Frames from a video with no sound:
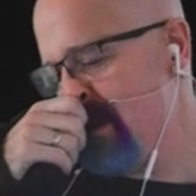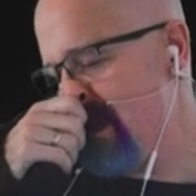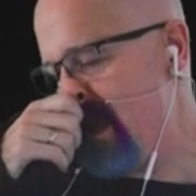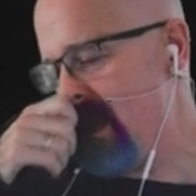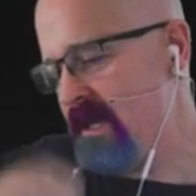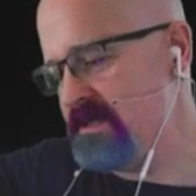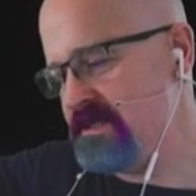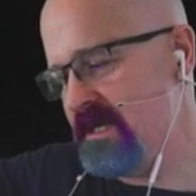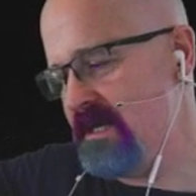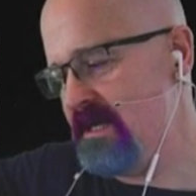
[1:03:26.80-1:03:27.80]
And
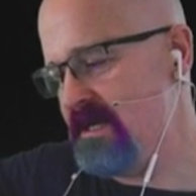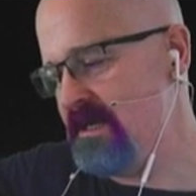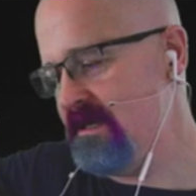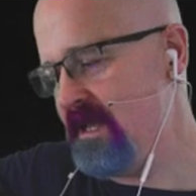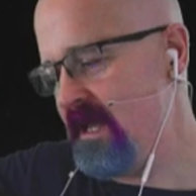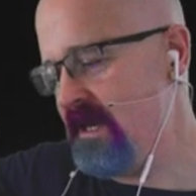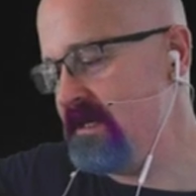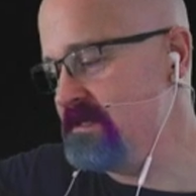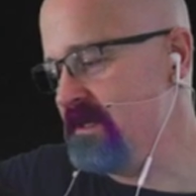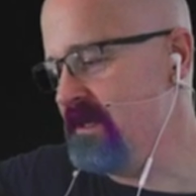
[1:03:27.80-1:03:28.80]
I
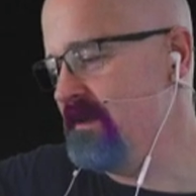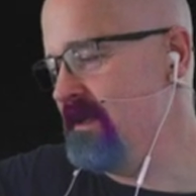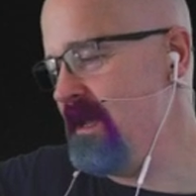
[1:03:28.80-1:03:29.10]
didn't tell you.